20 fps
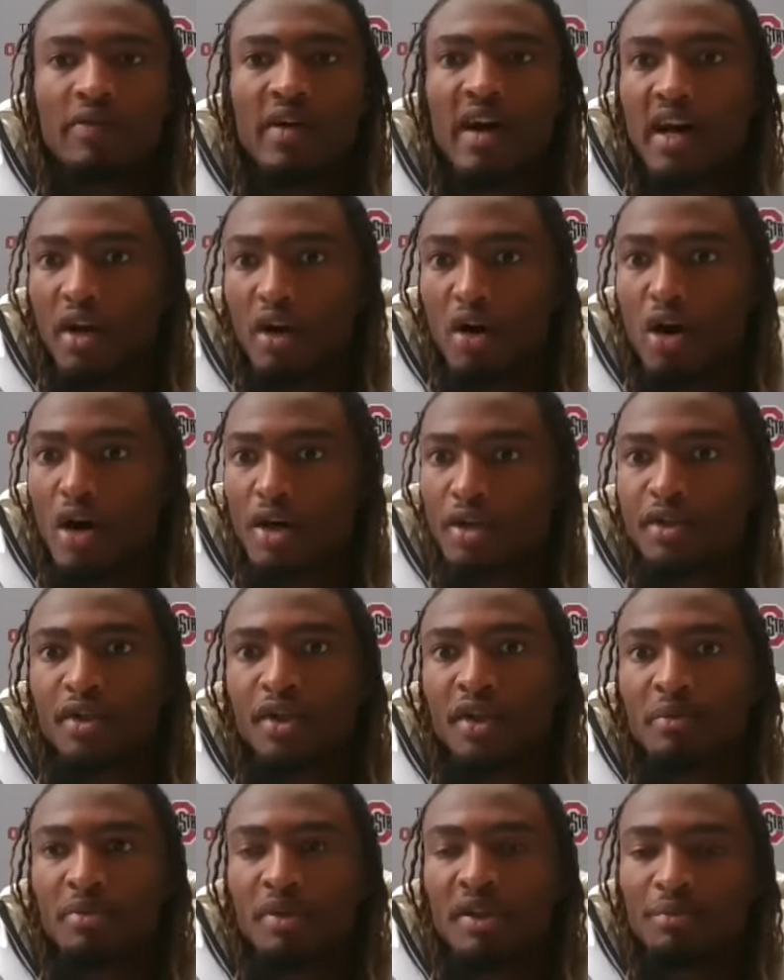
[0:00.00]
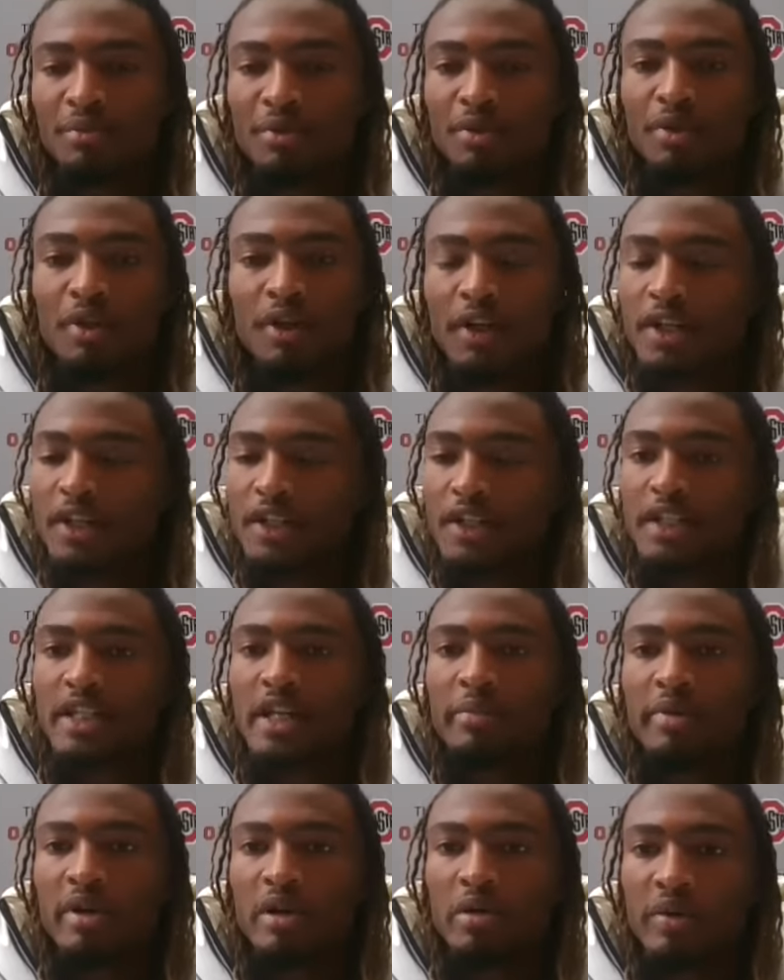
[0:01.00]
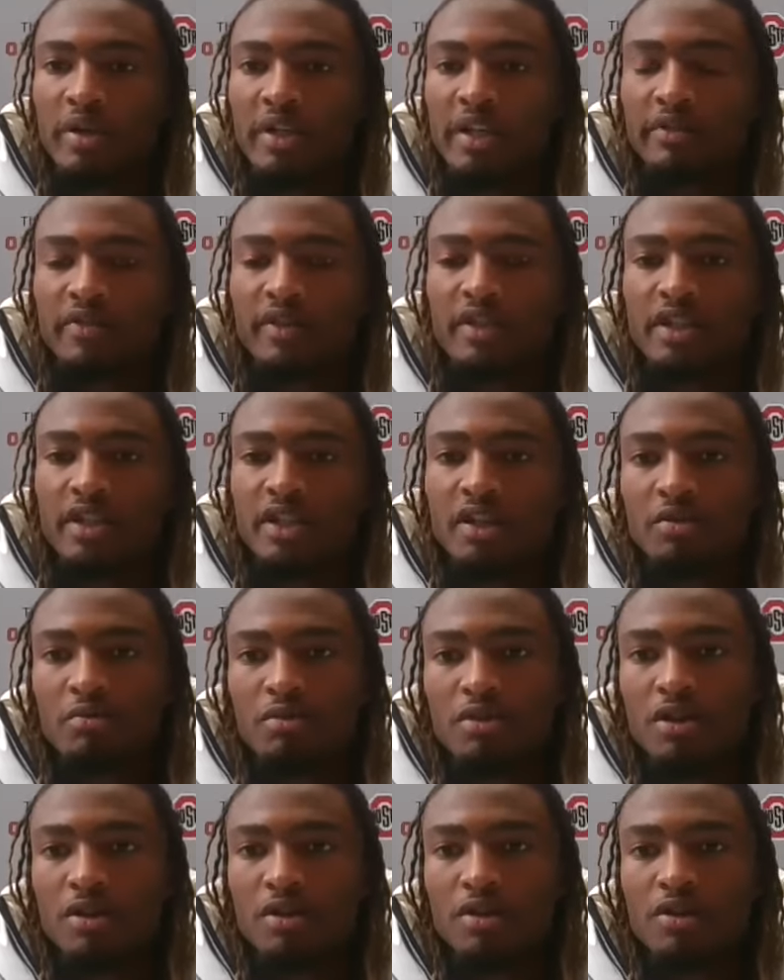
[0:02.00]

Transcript: how to guard certain people. Just helping out with different tips.